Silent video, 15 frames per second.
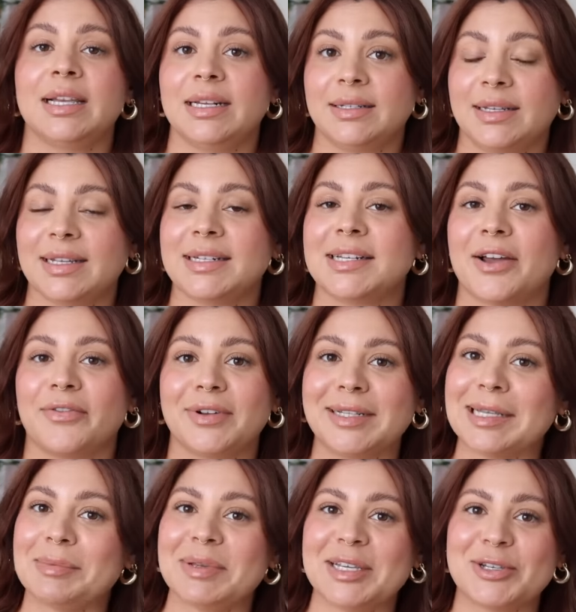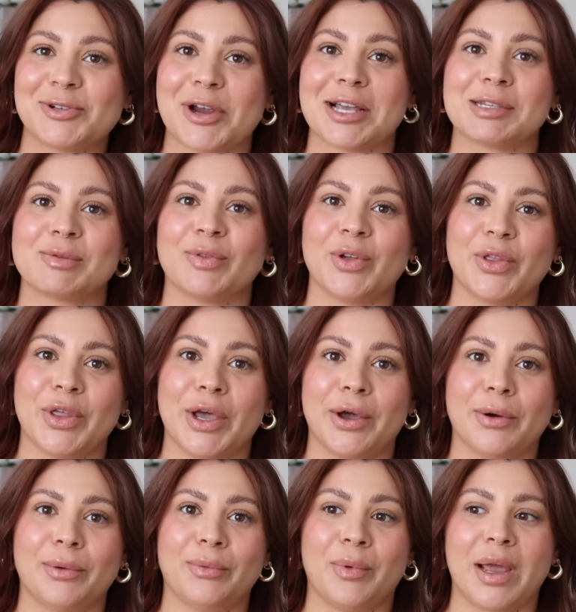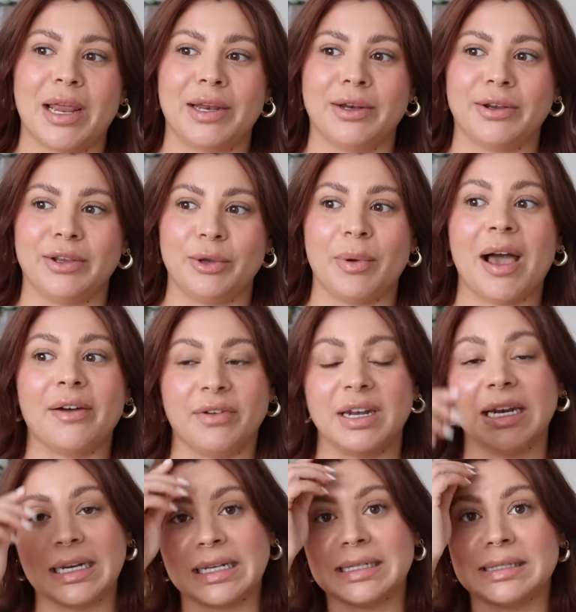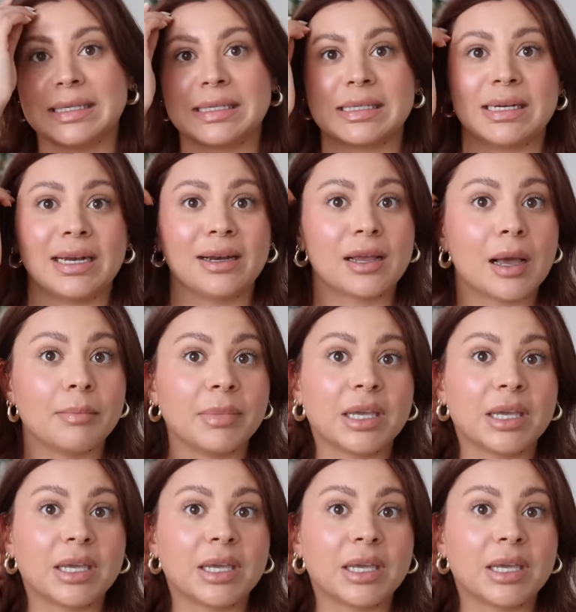It can definitely be stressful though when you have an inconsistent income